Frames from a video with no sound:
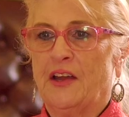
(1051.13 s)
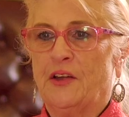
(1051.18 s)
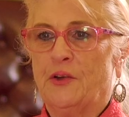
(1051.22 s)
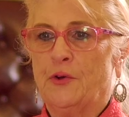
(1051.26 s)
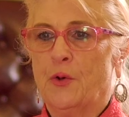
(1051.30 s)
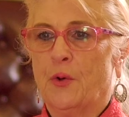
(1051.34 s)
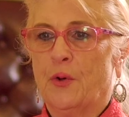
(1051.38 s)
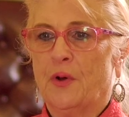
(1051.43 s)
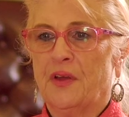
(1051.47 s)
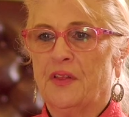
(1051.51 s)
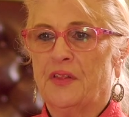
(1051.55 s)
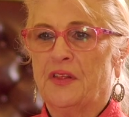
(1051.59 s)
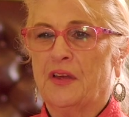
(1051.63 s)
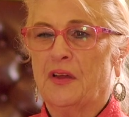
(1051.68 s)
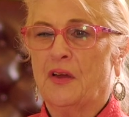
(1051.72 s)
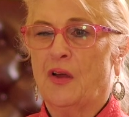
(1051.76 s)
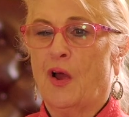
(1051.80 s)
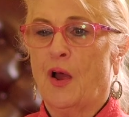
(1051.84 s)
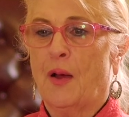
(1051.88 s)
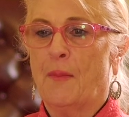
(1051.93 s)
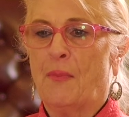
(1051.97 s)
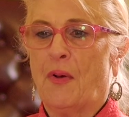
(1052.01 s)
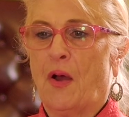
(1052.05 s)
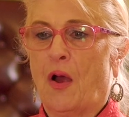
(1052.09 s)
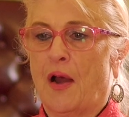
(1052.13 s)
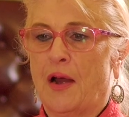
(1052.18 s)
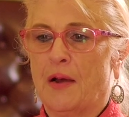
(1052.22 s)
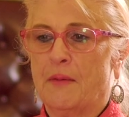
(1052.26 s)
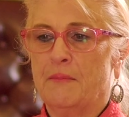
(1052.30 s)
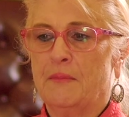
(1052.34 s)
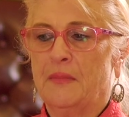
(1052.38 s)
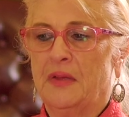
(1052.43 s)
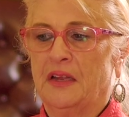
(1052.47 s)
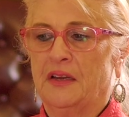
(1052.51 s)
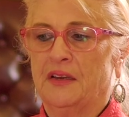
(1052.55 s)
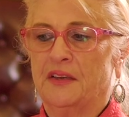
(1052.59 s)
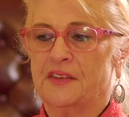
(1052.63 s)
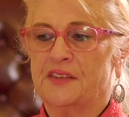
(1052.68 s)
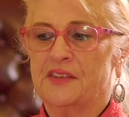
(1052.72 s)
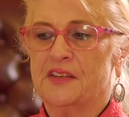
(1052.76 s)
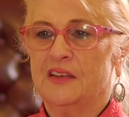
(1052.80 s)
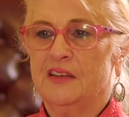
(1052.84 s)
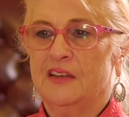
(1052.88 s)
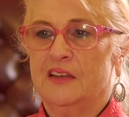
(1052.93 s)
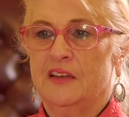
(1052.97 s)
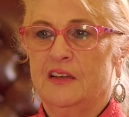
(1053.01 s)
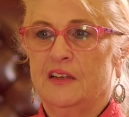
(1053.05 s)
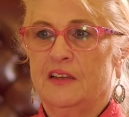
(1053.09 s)
nor The Apartment,
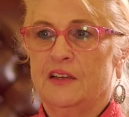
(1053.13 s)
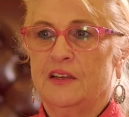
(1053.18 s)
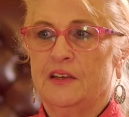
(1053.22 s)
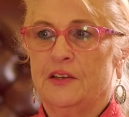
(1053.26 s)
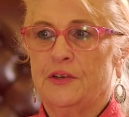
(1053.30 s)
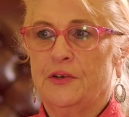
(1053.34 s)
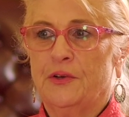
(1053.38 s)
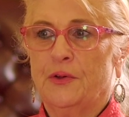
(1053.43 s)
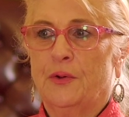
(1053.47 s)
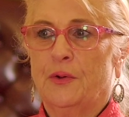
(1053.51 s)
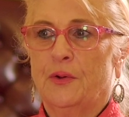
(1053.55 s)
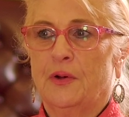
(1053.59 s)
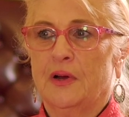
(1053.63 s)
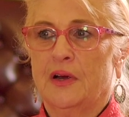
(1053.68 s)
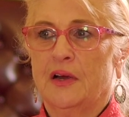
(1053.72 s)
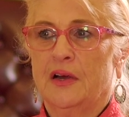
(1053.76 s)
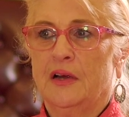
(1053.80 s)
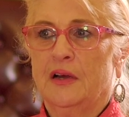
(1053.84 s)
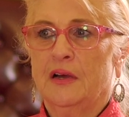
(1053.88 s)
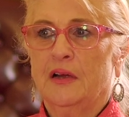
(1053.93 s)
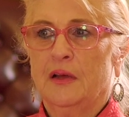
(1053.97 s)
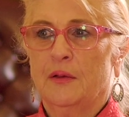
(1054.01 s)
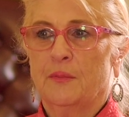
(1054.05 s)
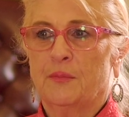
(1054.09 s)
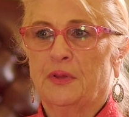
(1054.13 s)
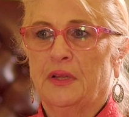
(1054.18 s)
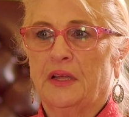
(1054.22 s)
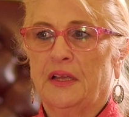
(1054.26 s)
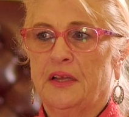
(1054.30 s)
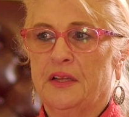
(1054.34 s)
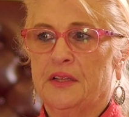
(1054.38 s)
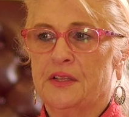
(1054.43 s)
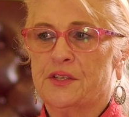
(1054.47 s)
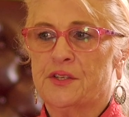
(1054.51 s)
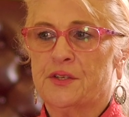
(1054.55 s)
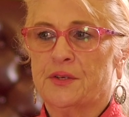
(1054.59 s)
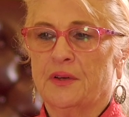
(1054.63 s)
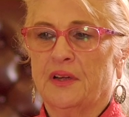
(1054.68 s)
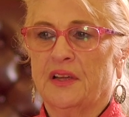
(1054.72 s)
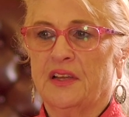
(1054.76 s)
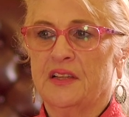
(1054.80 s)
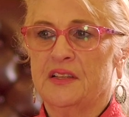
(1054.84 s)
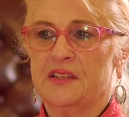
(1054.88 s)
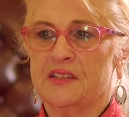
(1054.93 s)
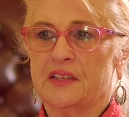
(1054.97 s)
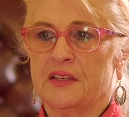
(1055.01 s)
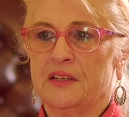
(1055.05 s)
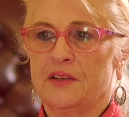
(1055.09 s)
nor Planes,
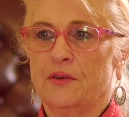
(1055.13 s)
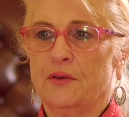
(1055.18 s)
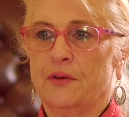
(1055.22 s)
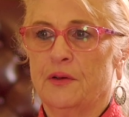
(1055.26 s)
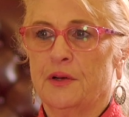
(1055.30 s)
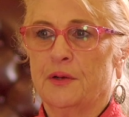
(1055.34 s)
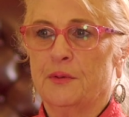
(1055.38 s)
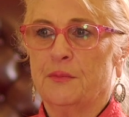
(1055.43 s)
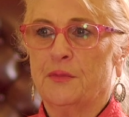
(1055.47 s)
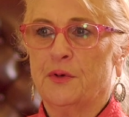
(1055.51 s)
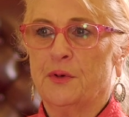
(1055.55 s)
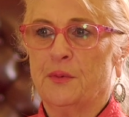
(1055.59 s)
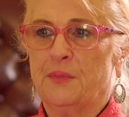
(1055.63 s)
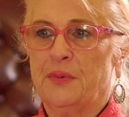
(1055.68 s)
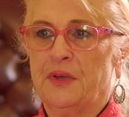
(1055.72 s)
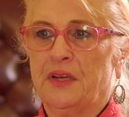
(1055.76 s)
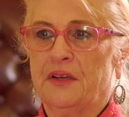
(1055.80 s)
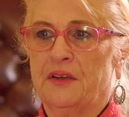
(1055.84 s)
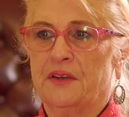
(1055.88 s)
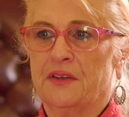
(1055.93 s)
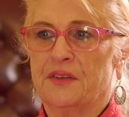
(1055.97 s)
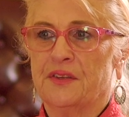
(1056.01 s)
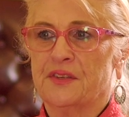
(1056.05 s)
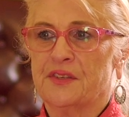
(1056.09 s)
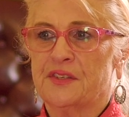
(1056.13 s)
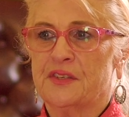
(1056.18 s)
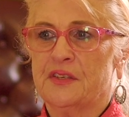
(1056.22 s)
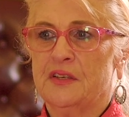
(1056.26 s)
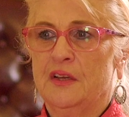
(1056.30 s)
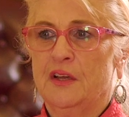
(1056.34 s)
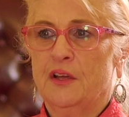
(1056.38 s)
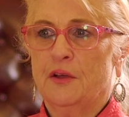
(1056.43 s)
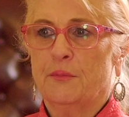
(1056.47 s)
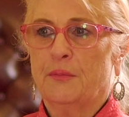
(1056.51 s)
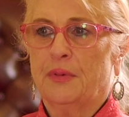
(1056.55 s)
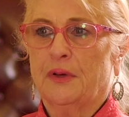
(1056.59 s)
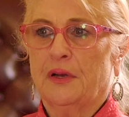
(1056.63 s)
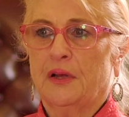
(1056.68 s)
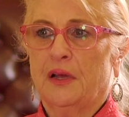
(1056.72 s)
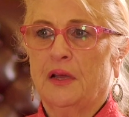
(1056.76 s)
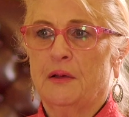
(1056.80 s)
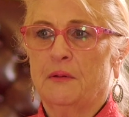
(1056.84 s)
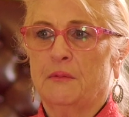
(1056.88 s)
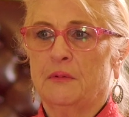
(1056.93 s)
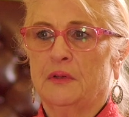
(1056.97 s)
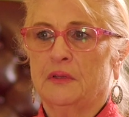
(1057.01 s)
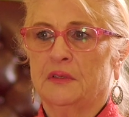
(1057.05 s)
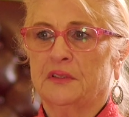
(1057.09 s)
Trains, and Automobiles. But
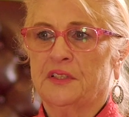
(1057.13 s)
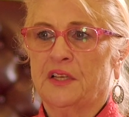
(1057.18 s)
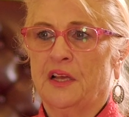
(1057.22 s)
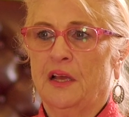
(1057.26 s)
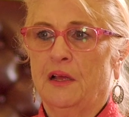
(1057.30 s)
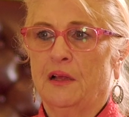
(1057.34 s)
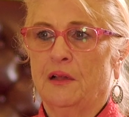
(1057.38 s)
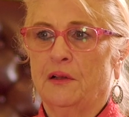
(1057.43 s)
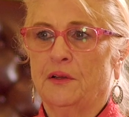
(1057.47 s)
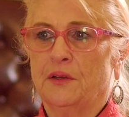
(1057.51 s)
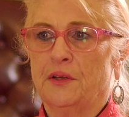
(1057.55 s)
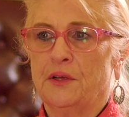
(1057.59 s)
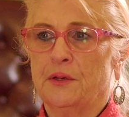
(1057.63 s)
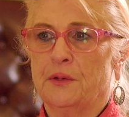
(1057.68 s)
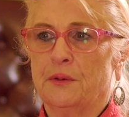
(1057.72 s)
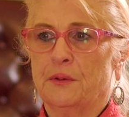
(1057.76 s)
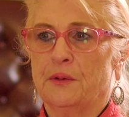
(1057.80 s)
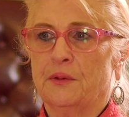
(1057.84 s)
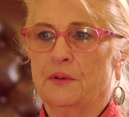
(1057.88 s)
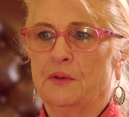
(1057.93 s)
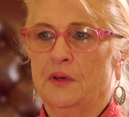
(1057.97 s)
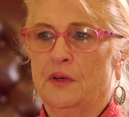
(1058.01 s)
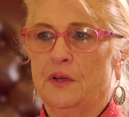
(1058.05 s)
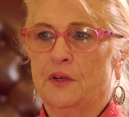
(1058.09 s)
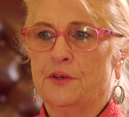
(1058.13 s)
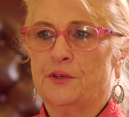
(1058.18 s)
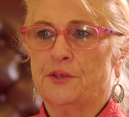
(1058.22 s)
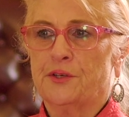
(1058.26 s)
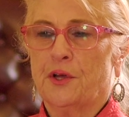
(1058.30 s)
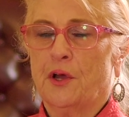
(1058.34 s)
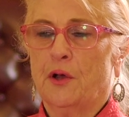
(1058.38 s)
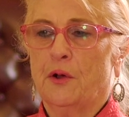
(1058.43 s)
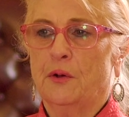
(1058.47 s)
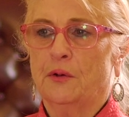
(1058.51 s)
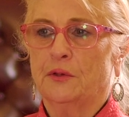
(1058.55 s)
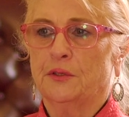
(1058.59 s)
I will tell you, Joe